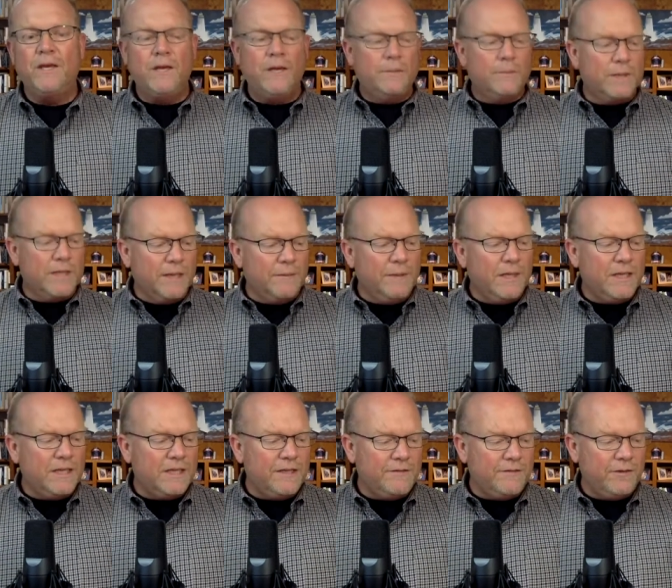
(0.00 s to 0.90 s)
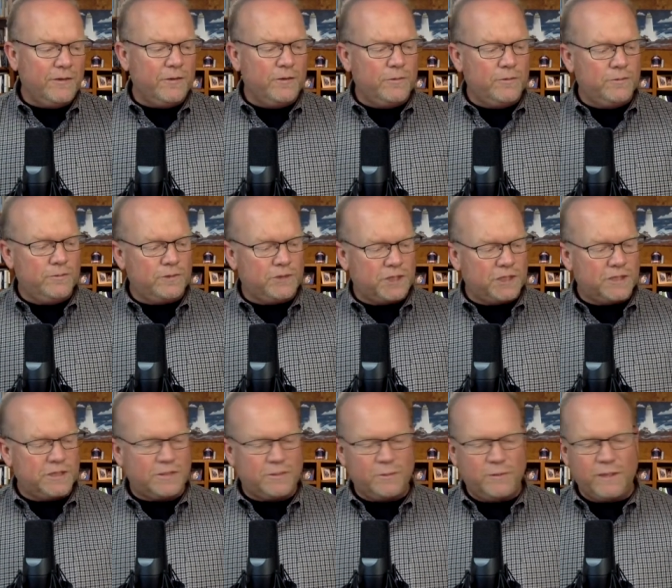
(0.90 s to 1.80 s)
But let me leave you
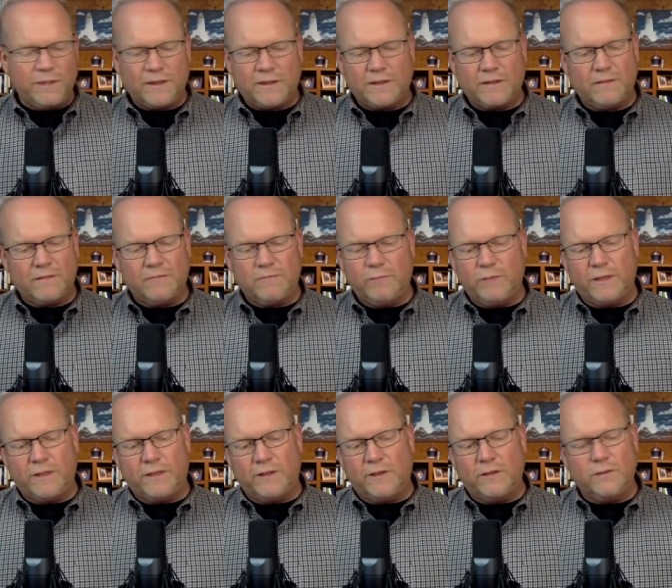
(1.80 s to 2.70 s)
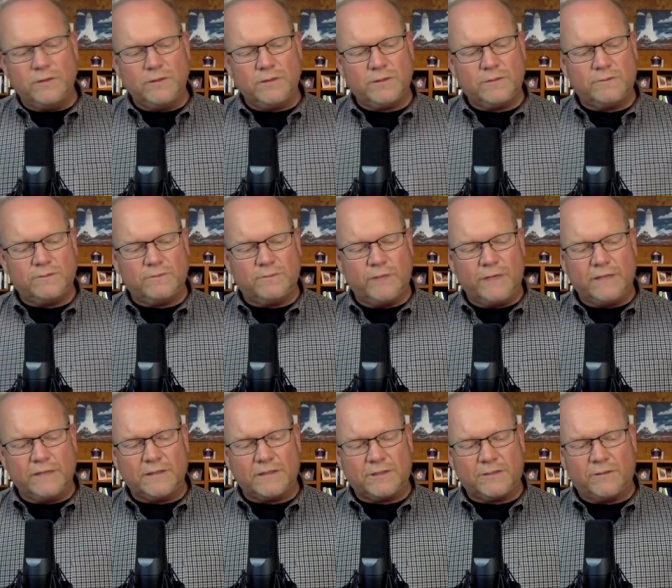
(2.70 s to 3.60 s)
just with with those
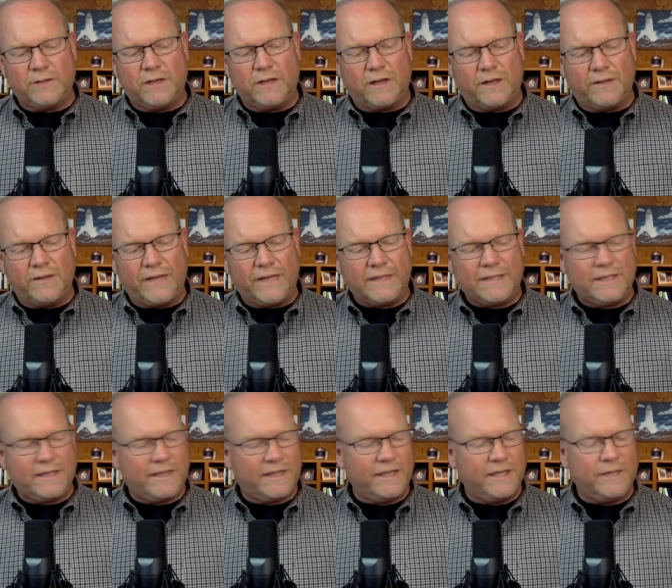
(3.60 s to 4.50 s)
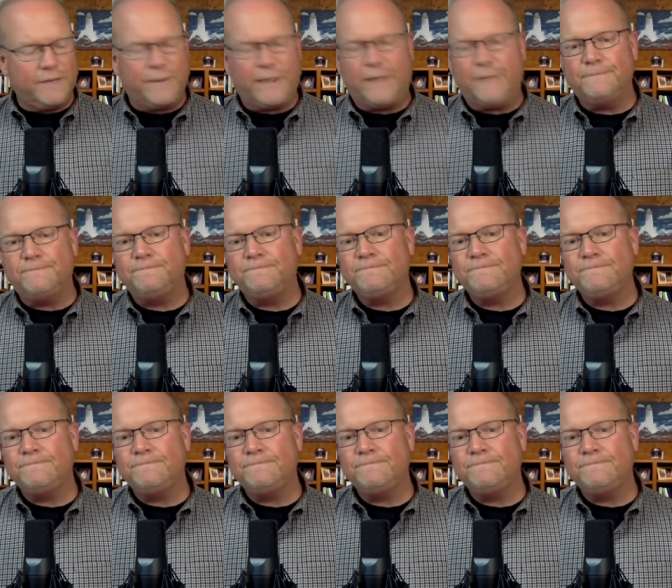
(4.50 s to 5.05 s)
rails to run on, that to think about.